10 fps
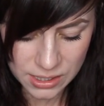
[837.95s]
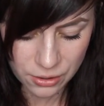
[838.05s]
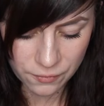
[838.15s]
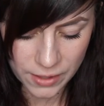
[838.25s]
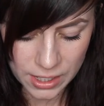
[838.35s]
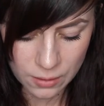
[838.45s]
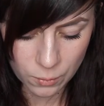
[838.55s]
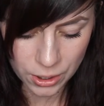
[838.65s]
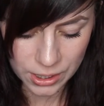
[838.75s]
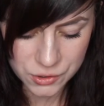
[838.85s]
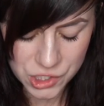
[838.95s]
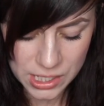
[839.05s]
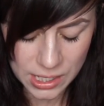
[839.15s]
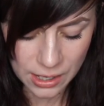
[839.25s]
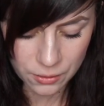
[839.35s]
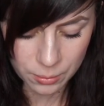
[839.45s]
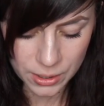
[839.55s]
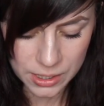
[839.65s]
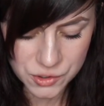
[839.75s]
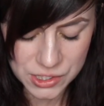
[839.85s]
how to fight and work and cheat and how to
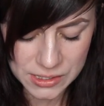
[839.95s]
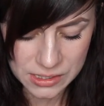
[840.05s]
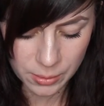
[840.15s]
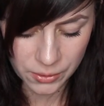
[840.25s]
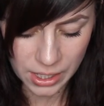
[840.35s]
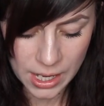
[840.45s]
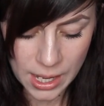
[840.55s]
pray to Jesus about it,